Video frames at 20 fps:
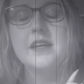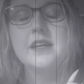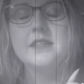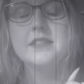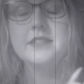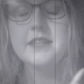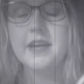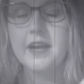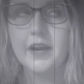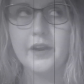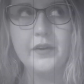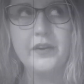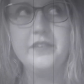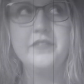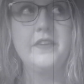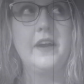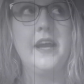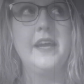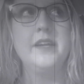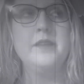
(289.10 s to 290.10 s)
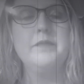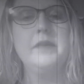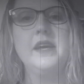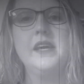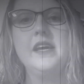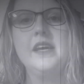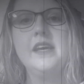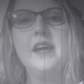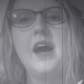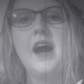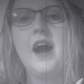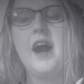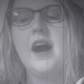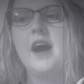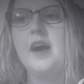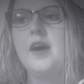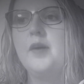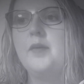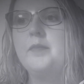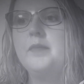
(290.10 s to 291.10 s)
terrified me.
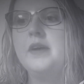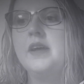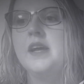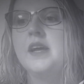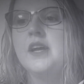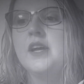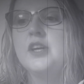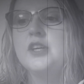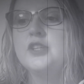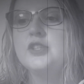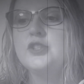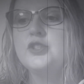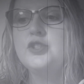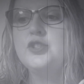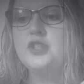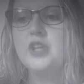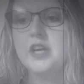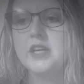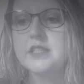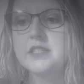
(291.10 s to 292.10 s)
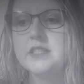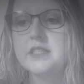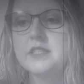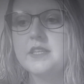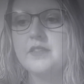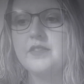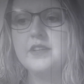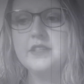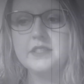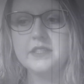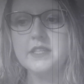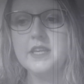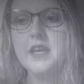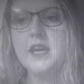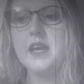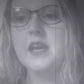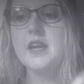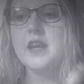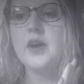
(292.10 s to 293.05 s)
Just the scene